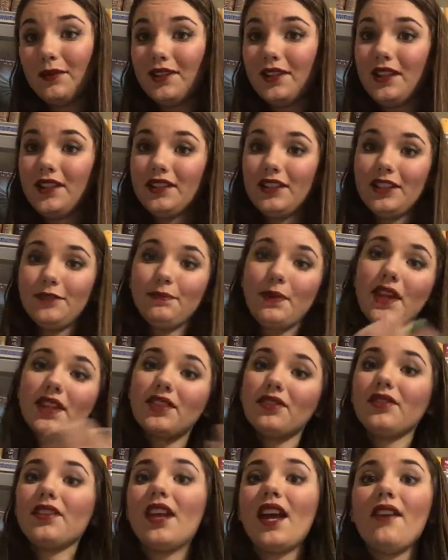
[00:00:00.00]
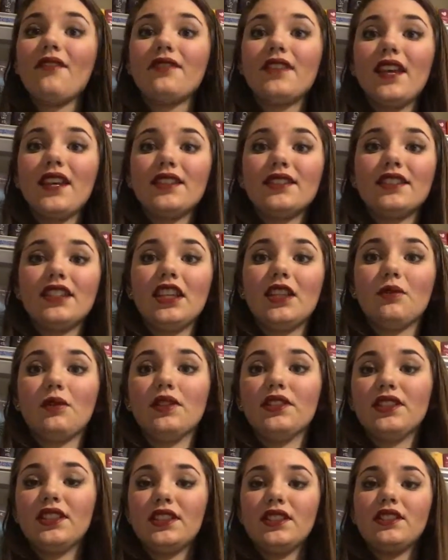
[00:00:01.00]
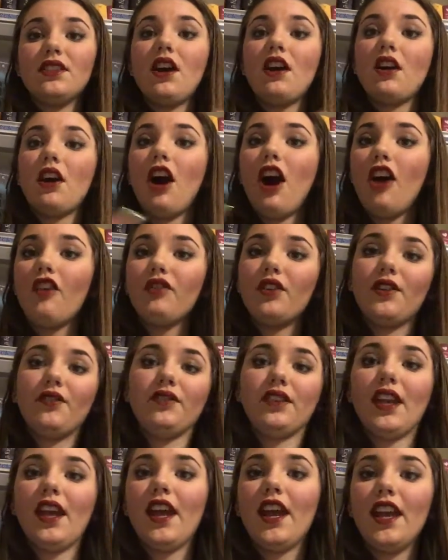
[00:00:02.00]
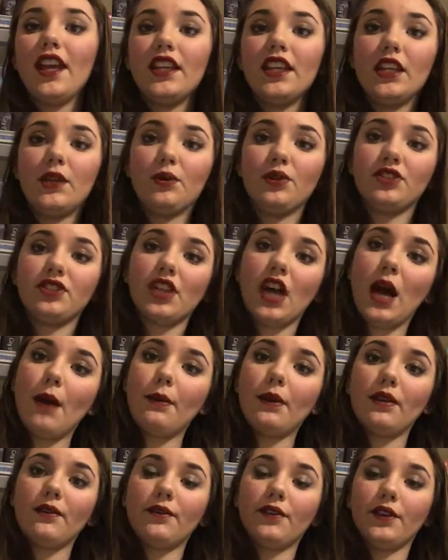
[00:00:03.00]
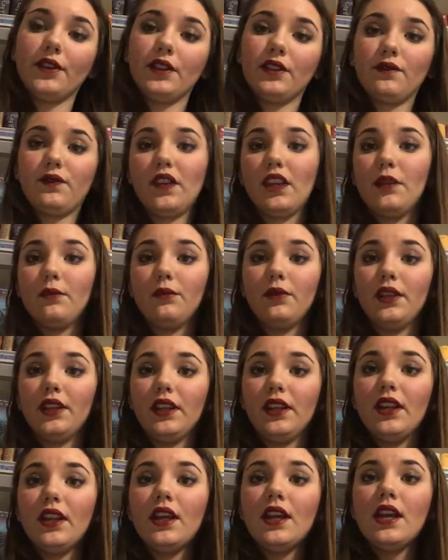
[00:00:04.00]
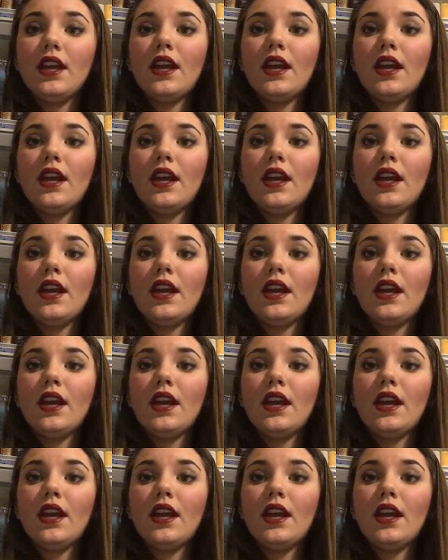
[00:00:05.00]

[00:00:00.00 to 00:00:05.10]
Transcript: because especially after that scene when she snuck off with Day, and he was sobbing for his family,